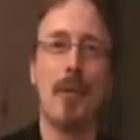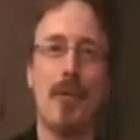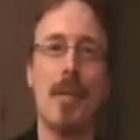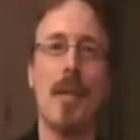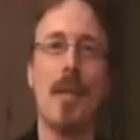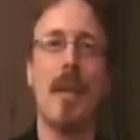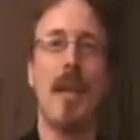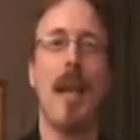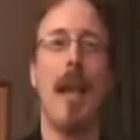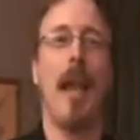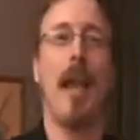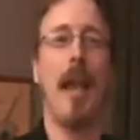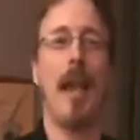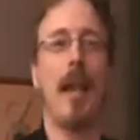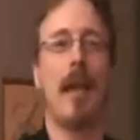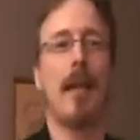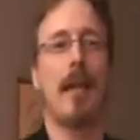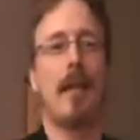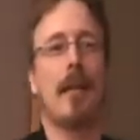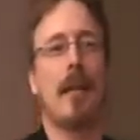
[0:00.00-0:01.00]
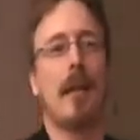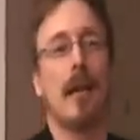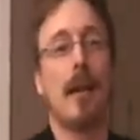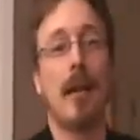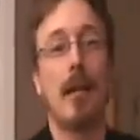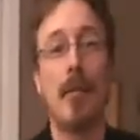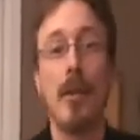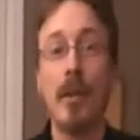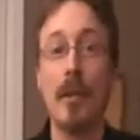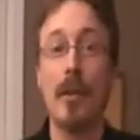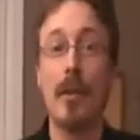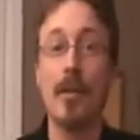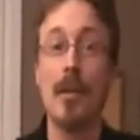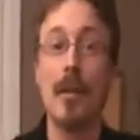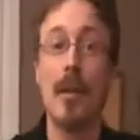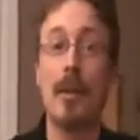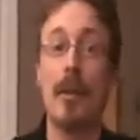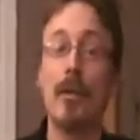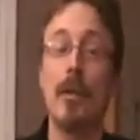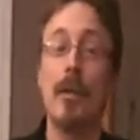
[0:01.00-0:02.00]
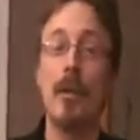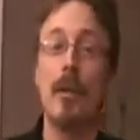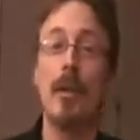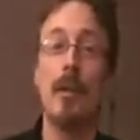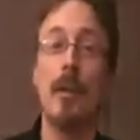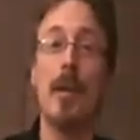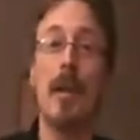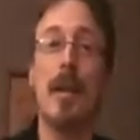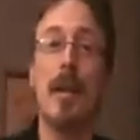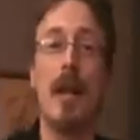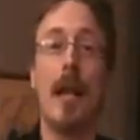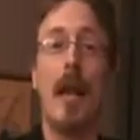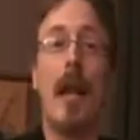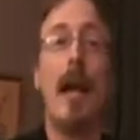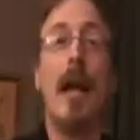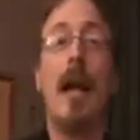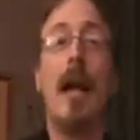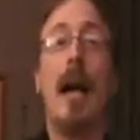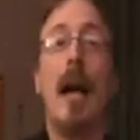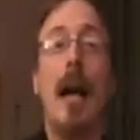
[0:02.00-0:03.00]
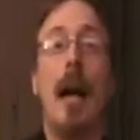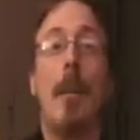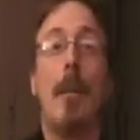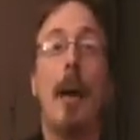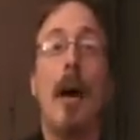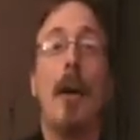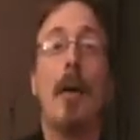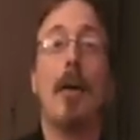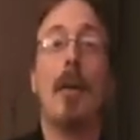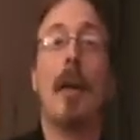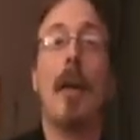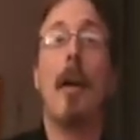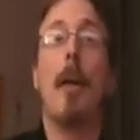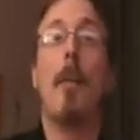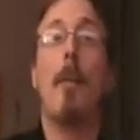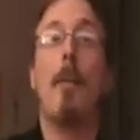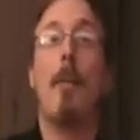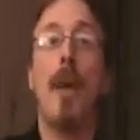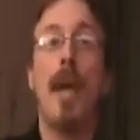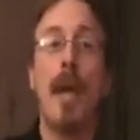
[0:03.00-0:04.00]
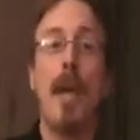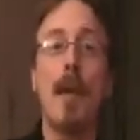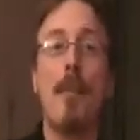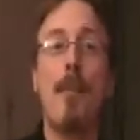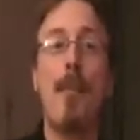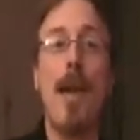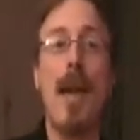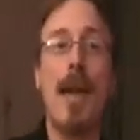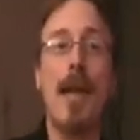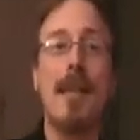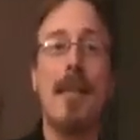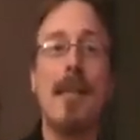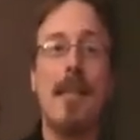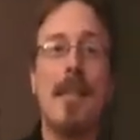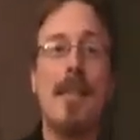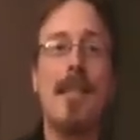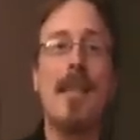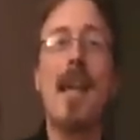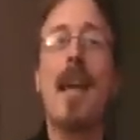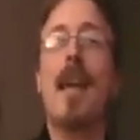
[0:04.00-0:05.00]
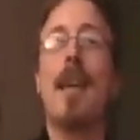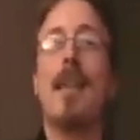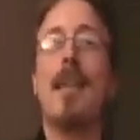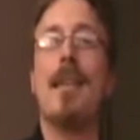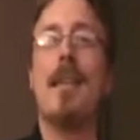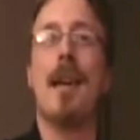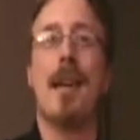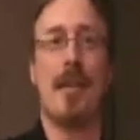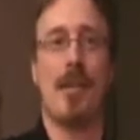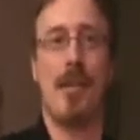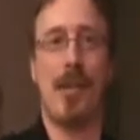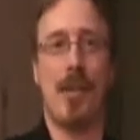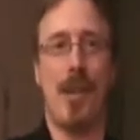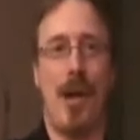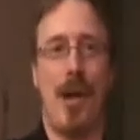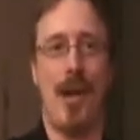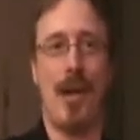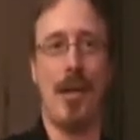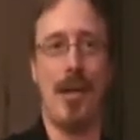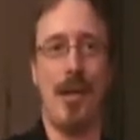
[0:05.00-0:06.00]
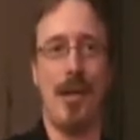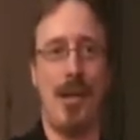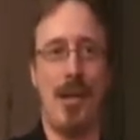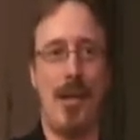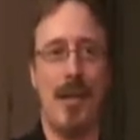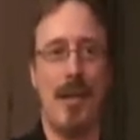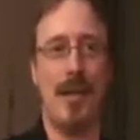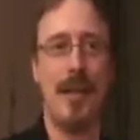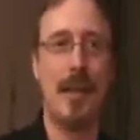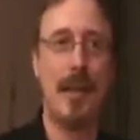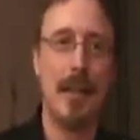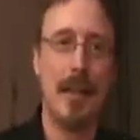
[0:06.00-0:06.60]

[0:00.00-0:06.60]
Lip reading: Woolsey, and I'm here to tell you a little bit about Big Ben's nut sauce.